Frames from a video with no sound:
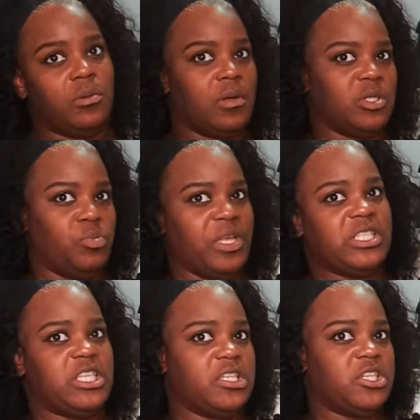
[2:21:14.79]
because with business
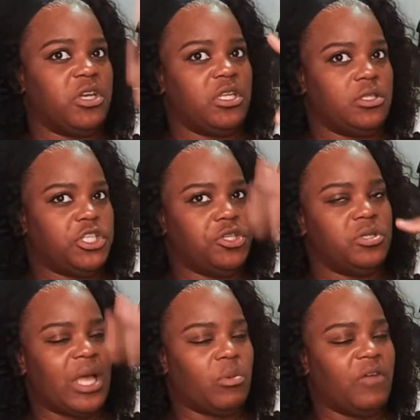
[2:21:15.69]
edition you can choose
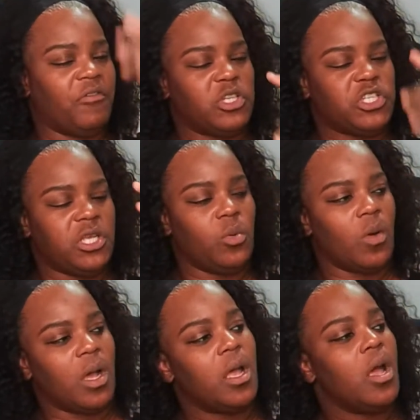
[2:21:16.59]
like whatever machine you
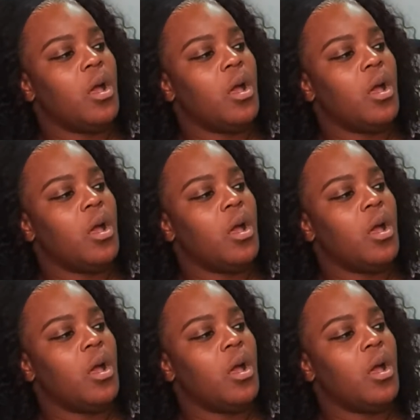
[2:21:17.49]
want.